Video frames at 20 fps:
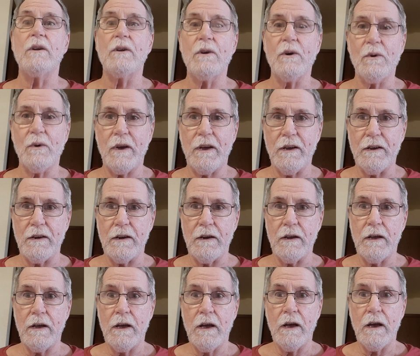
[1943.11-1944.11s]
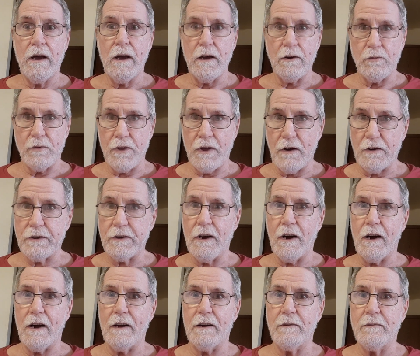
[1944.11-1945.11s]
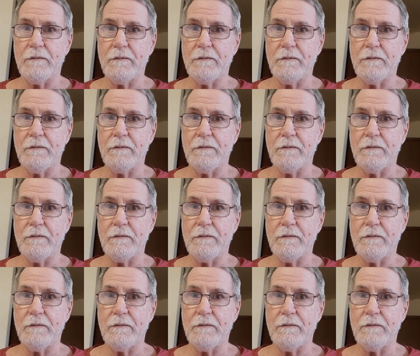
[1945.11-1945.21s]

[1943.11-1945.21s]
no end, and without God.